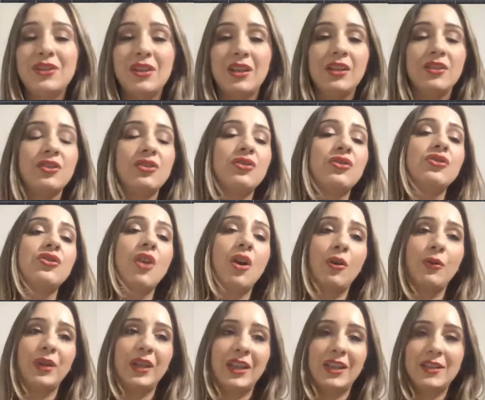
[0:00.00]
it's
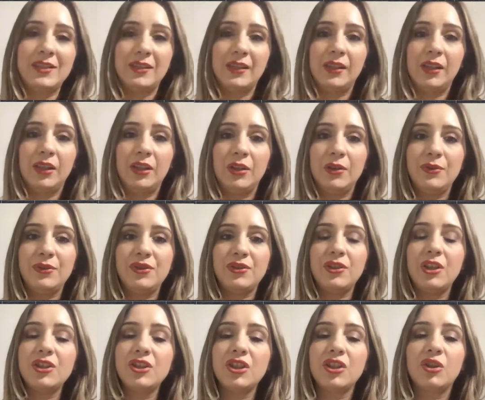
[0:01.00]
so easy to use,
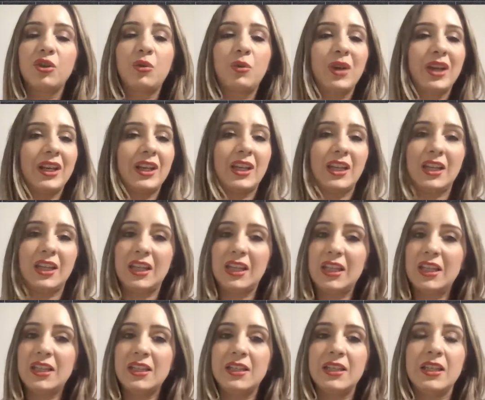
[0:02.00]
such a quick,
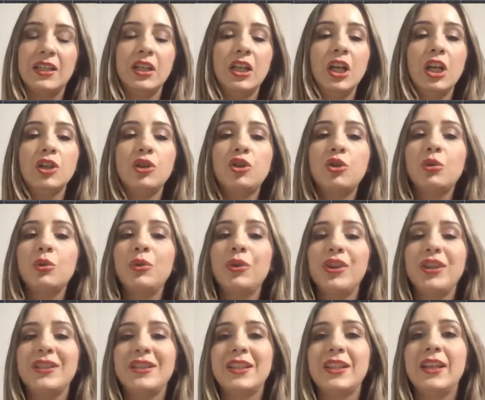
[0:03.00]
easy tool
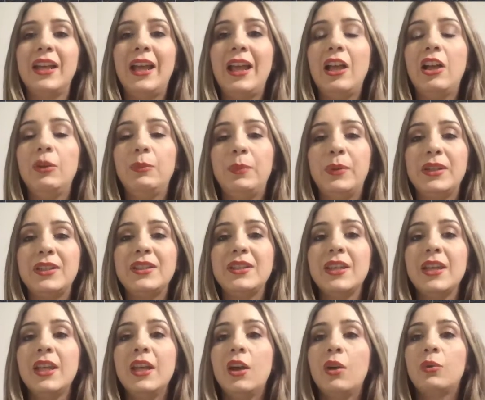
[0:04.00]
that's going to help us
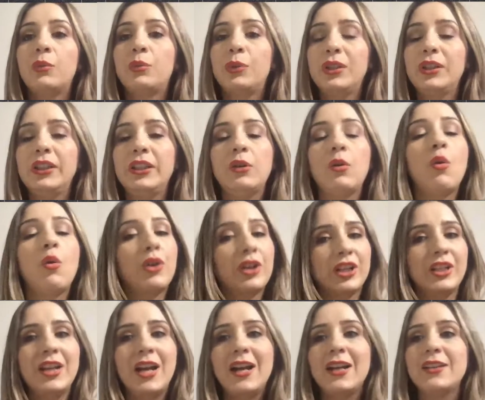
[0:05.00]
really
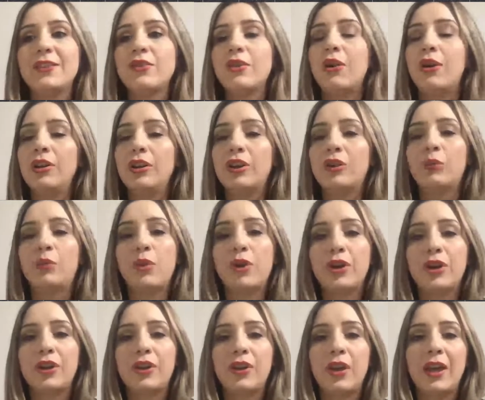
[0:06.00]
organize all our
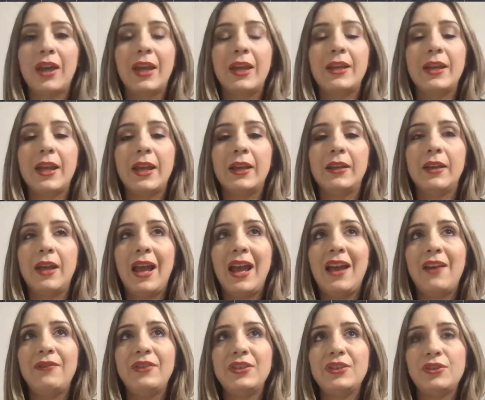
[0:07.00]
work and
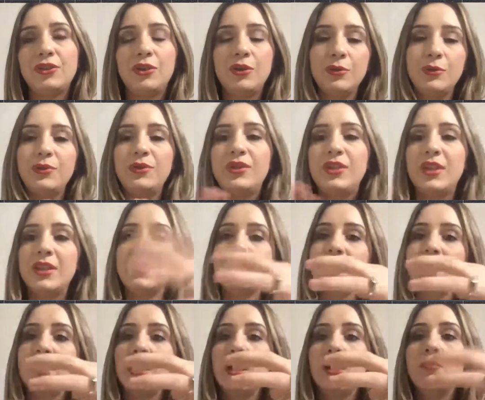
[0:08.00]
have us use this
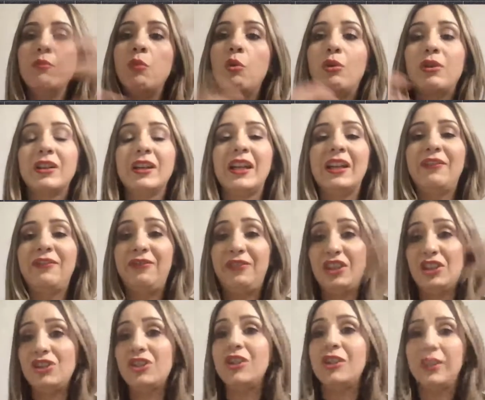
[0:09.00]
more
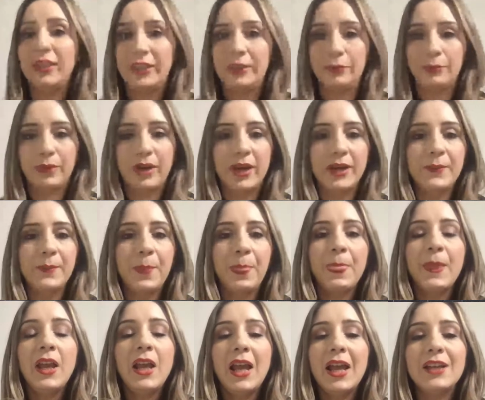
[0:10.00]
efficiently, right?
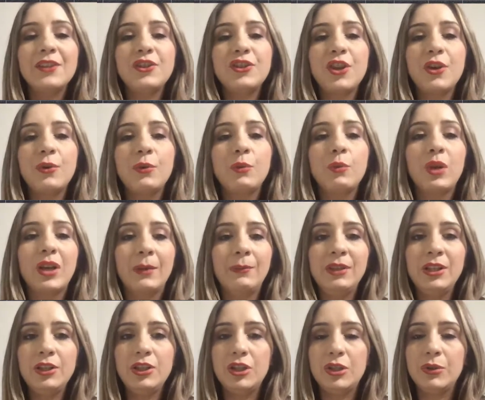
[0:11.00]
And so what I'm
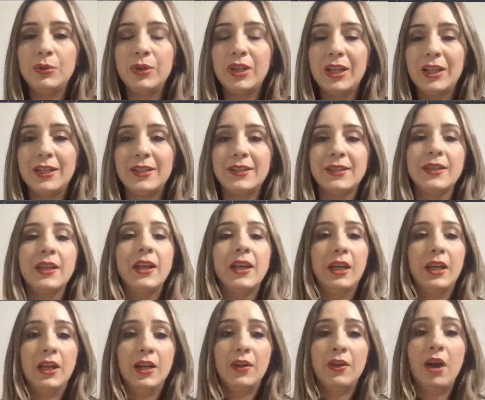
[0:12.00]
going to do is,
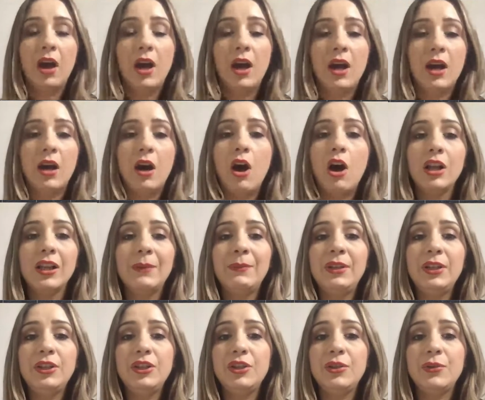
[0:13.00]
all I'm going
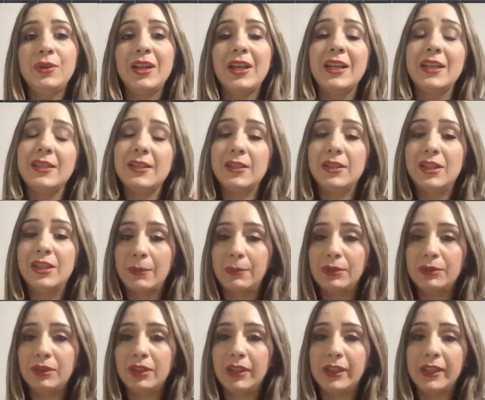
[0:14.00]
to do is double
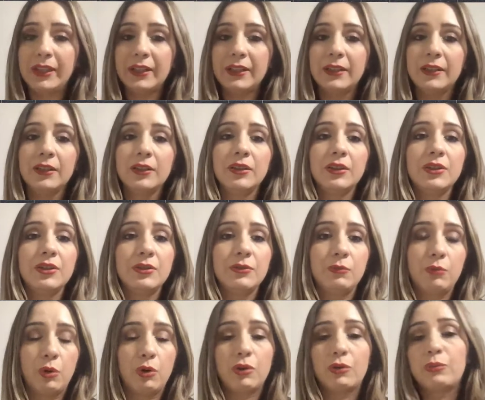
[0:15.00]
click
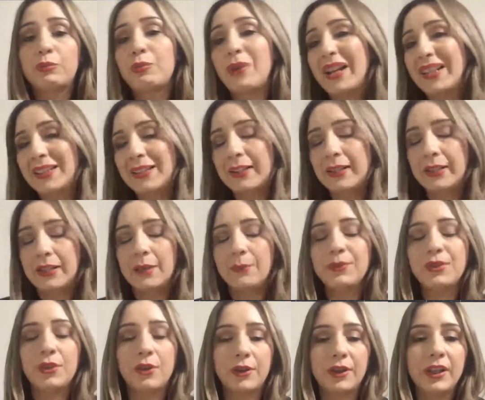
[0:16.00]
or right click
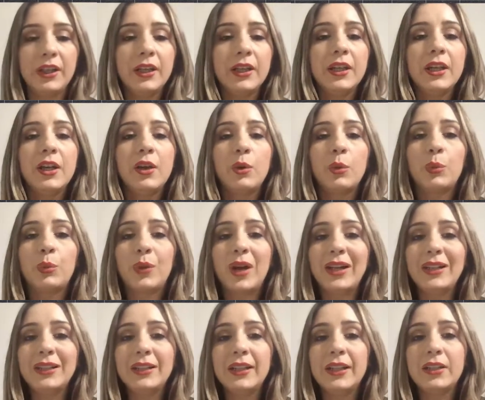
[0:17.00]

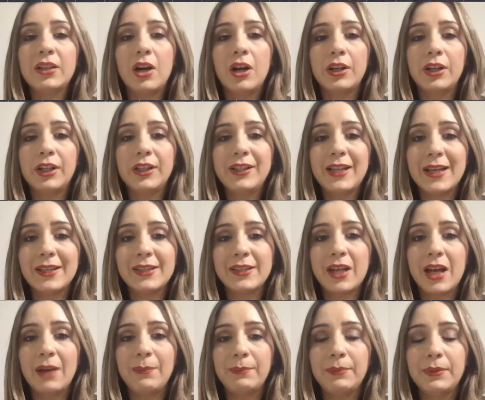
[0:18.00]
on our
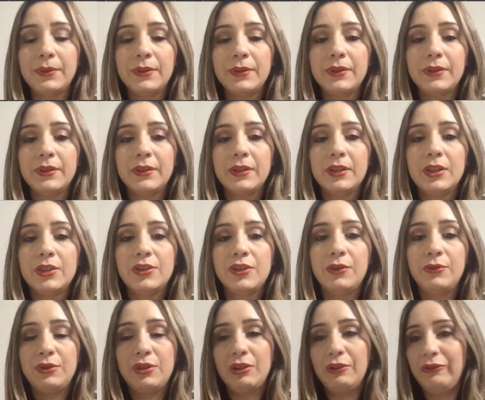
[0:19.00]
desktop. So
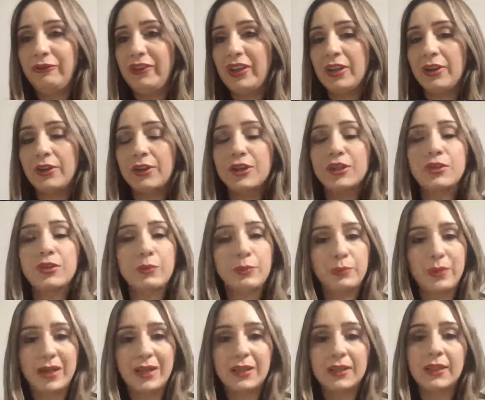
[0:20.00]
two fingers,
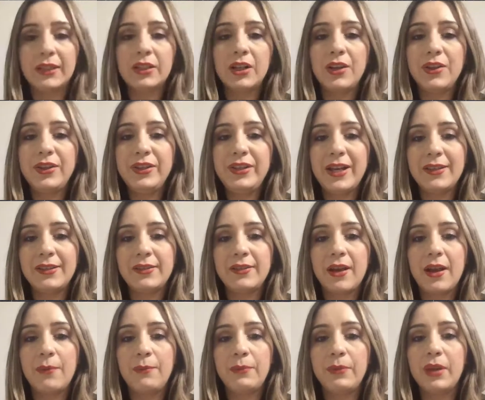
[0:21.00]
right click on the
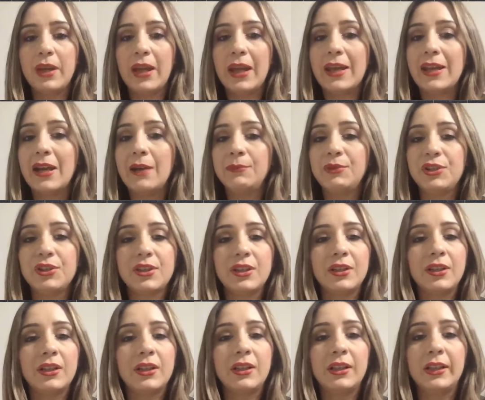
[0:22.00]
desktop, and I'm just going to
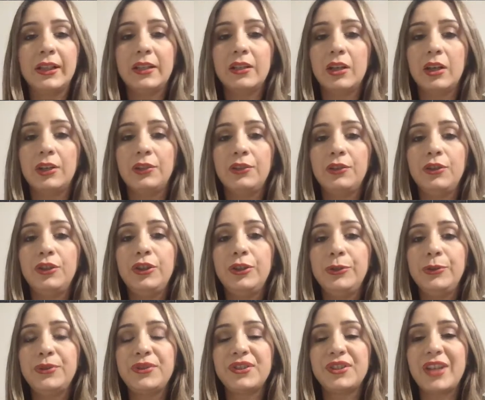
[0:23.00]
click on
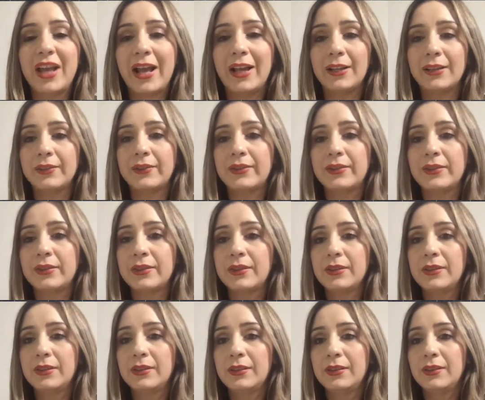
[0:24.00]
Use Stacks.
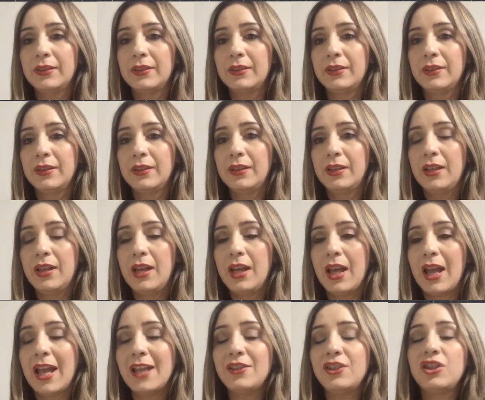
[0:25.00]

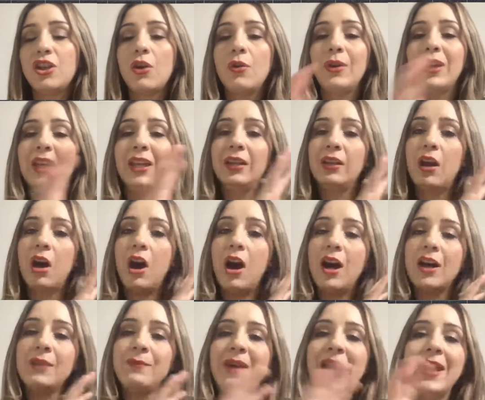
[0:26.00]
And so it
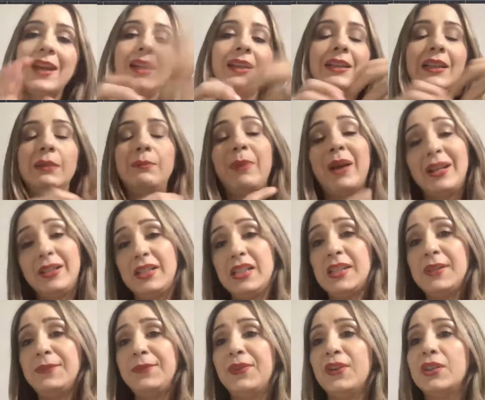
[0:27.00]
automatically, by
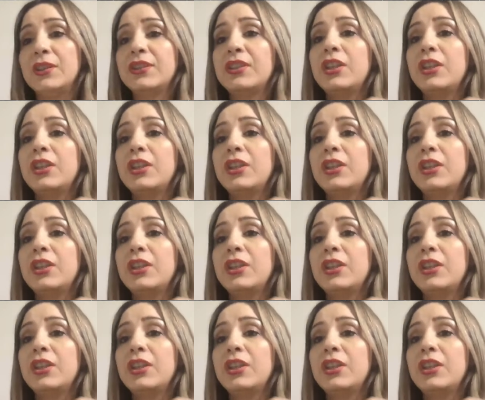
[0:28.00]
default,